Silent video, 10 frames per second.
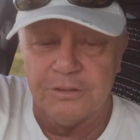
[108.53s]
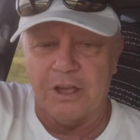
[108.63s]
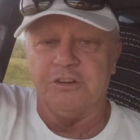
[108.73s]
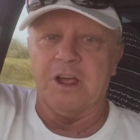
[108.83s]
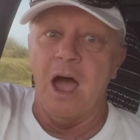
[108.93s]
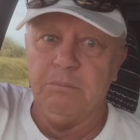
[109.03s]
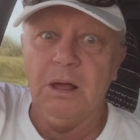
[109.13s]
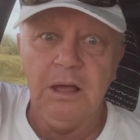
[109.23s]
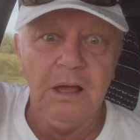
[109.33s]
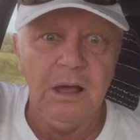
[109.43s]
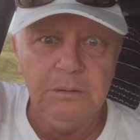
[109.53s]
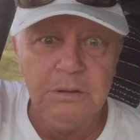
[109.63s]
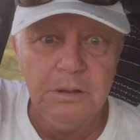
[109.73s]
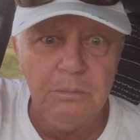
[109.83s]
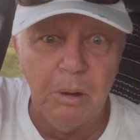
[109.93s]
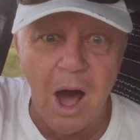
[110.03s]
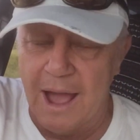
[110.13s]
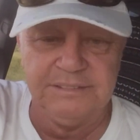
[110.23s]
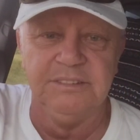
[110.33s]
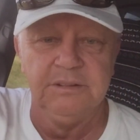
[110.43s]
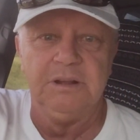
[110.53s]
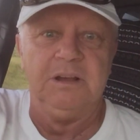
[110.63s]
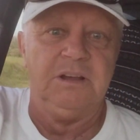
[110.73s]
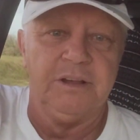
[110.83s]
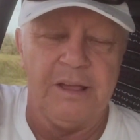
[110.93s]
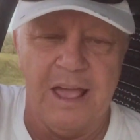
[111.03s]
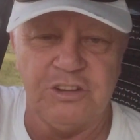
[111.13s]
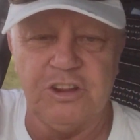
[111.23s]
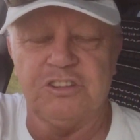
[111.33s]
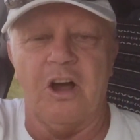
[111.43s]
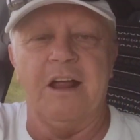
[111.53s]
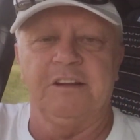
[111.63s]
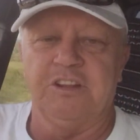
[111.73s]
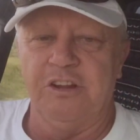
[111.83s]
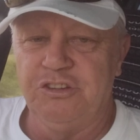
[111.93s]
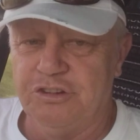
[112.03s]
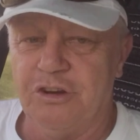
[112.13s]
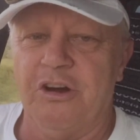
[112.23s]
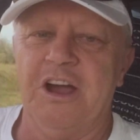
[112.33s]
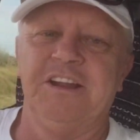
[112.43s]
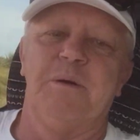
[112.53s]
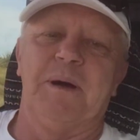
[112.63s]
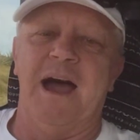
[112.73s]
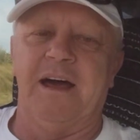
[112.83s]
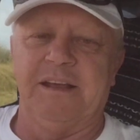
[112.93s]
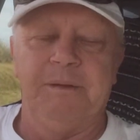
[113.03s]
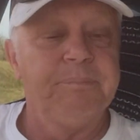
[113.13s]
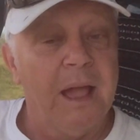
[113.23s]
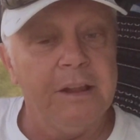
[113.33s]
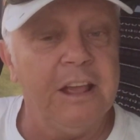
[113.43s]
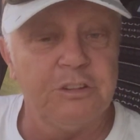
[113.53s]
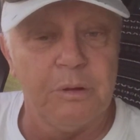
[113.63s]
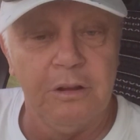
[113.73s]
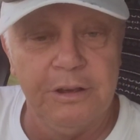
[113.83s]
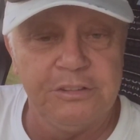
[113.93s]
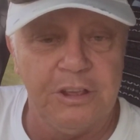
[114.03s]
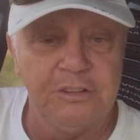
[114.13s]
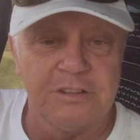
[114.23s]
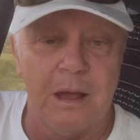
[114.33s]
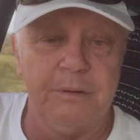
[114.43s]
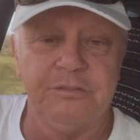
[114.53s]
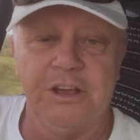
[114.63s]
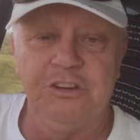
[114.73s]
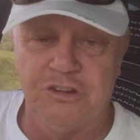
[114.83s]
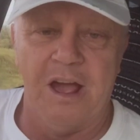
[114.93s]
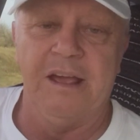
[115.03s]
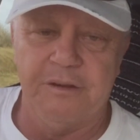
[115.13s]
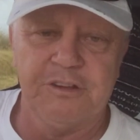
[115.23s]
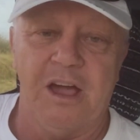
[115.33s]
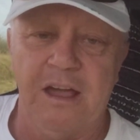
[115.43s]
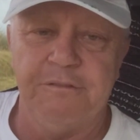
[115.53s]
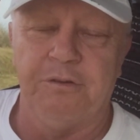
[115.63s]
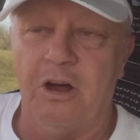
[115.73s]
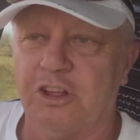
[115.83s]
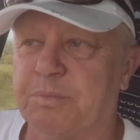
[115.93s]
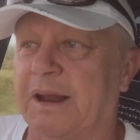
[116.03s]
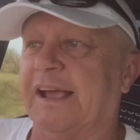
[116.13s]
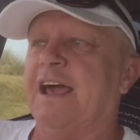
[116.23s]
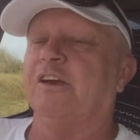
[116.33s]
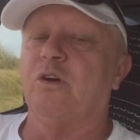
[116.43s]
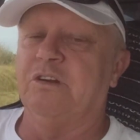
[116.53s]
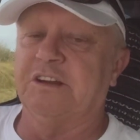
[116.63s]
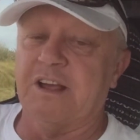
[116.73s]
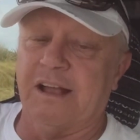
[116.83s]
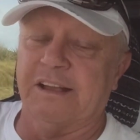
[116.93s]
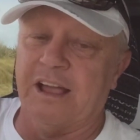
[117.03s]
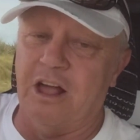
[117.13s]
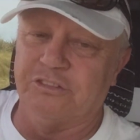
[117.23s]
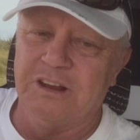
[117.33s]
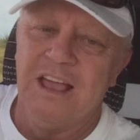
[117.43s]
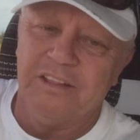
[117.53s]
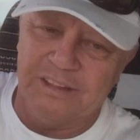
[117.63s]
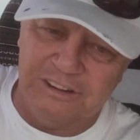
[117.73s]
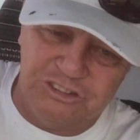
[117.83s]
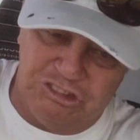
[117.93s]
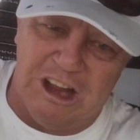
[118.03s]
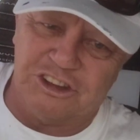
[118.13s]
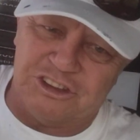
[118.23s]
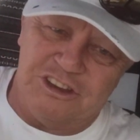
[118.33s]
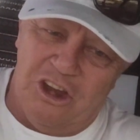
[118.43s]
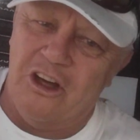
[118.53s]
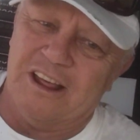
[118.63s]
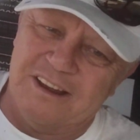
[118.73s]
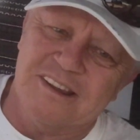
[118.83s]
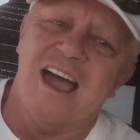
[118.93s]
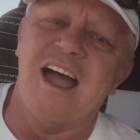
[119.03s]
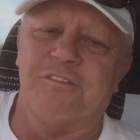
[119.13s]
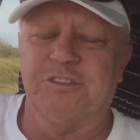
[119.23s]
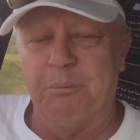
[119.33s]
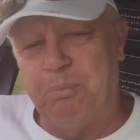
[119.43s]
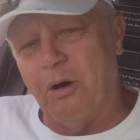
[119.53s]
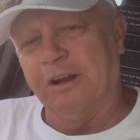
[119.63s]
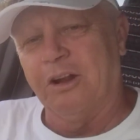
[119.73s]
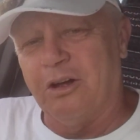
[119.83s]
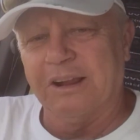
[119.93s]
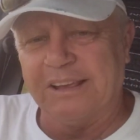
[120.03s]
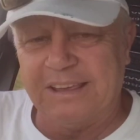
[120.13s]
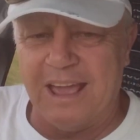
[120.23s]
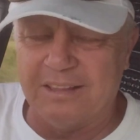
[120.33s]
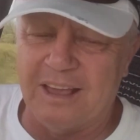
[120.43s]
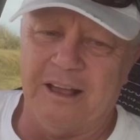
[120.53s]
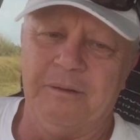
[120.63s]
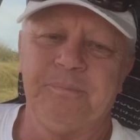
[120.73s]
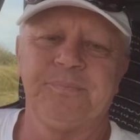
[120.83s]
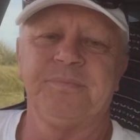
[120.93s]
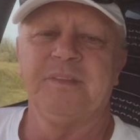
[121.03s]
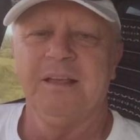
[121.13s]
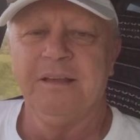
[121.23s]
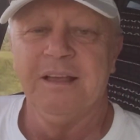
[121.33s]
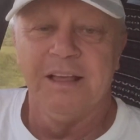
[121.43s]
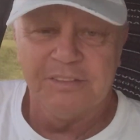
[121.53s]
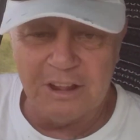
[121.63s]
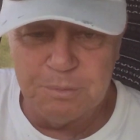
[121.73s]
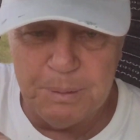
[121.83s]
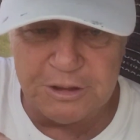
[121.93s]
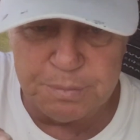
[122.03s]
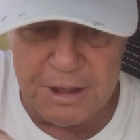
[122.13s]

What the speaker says: So Joe Biden has decided to join the party, and he's releasing some of the JFK files. But again, according to Tucker Carlson, there's just not enough to put it all together. There's bits